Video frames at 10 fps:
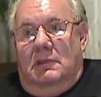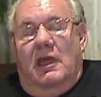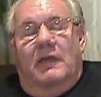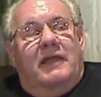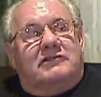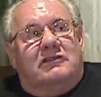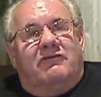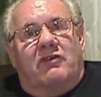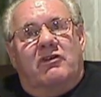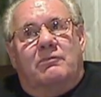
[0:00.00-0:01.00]
And that's a
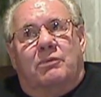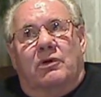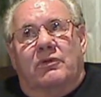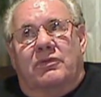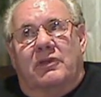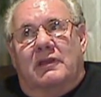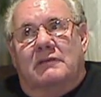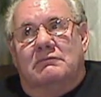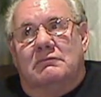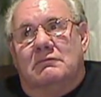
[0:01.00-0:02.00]
very important thing.
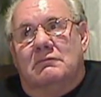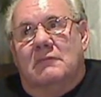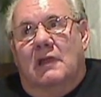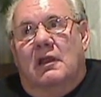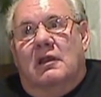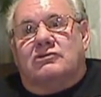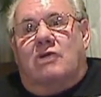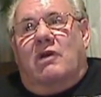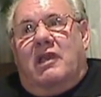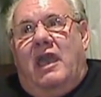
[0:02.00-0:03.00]

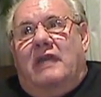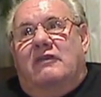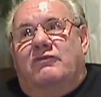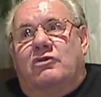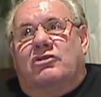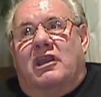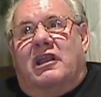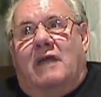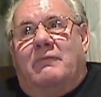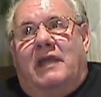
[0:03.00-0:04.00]
So again, if you
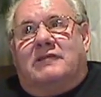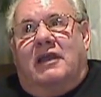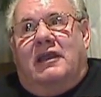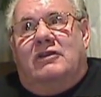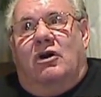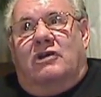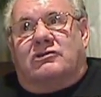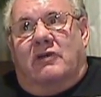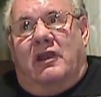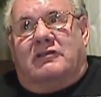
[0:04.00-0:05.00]
think I'm
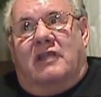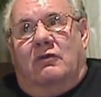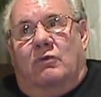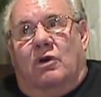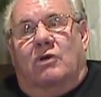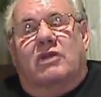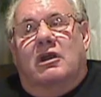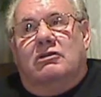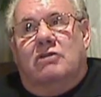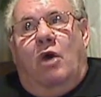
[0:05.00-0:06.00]
anti-NAWS or anti-world,
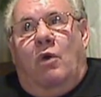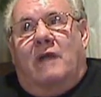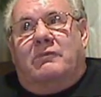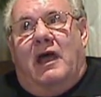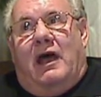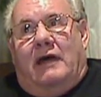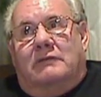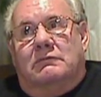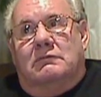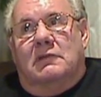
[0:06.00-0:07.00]
no, I'm
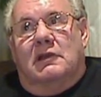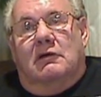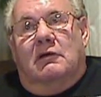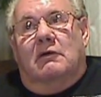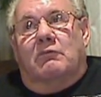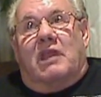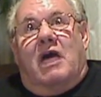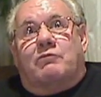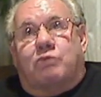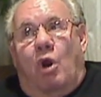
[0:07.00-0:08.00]
not. But
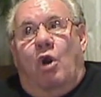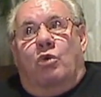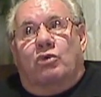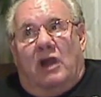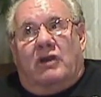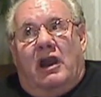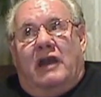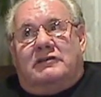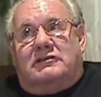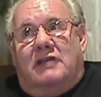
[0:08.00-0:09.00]
I'm
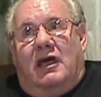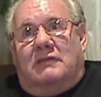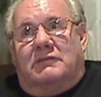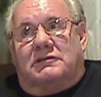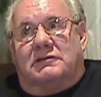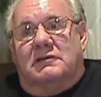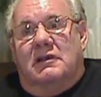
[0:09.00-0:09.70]
pro-Narcotics Anonymous.